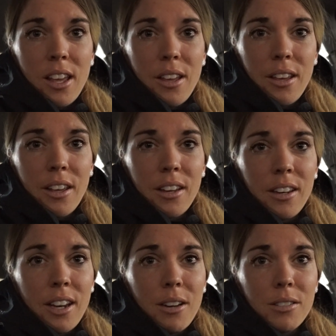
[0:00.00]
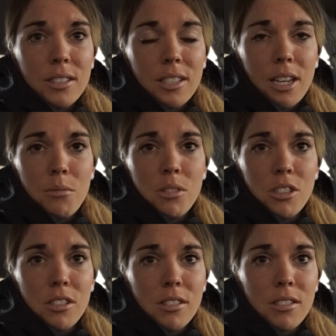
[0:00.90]
and now it's time to
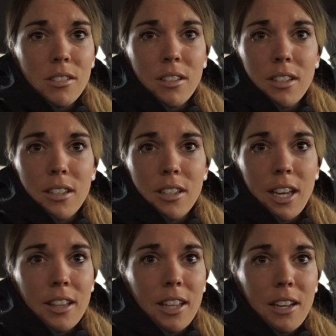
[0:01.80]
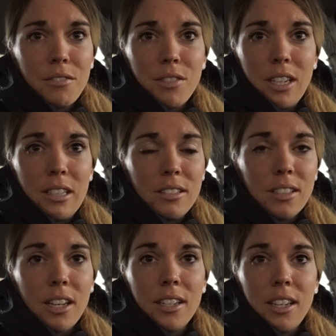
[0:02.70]
just get that fitness
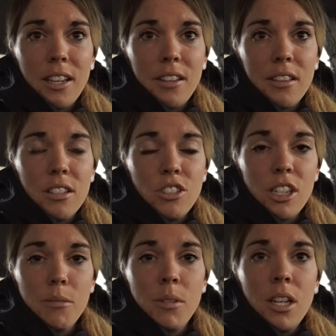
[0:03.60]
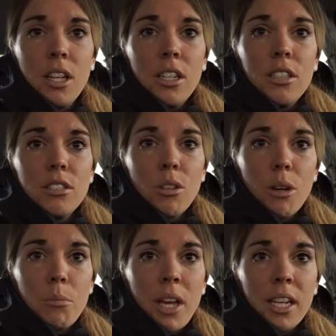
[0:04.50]
done in the gym. So
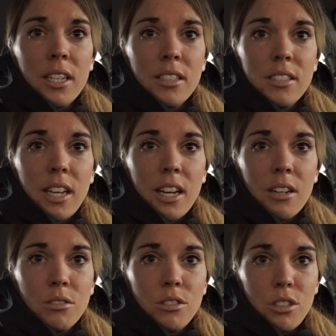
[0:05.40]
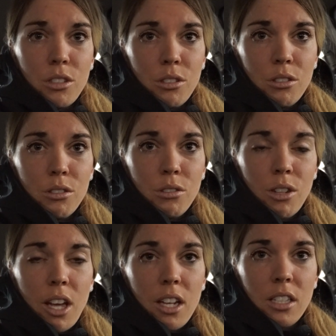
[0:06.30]
I'm heading down to
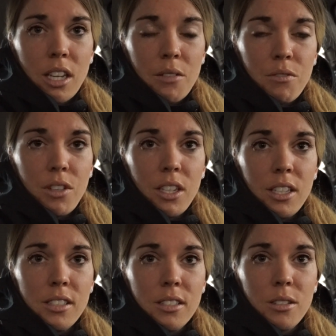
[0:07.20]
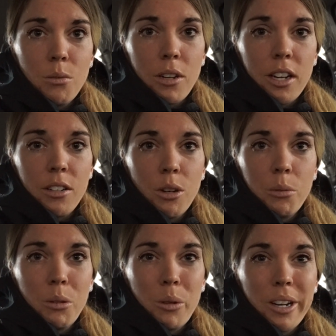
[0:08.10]
Anytime Fitness where I
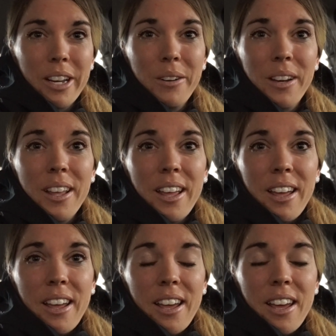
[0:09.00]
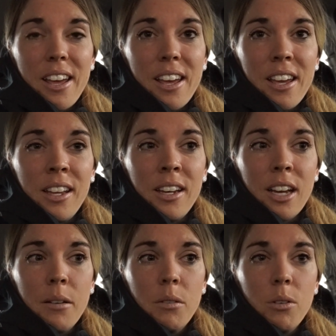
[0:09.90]
normally work out, and
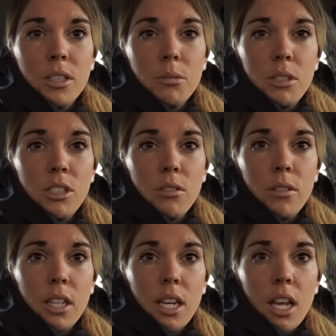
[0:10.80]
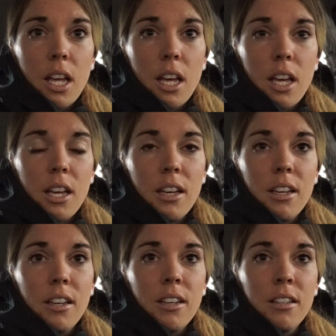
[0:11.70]
I'm going to be doing
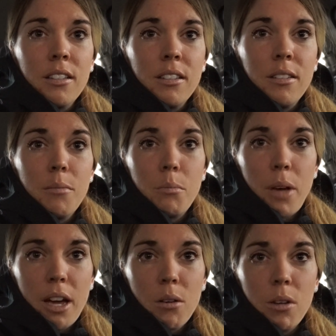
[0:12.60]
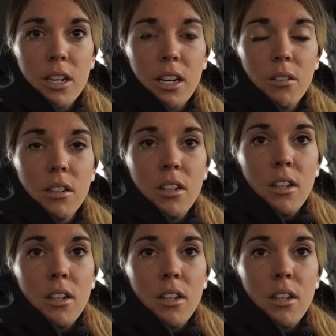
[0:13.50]
a back workout.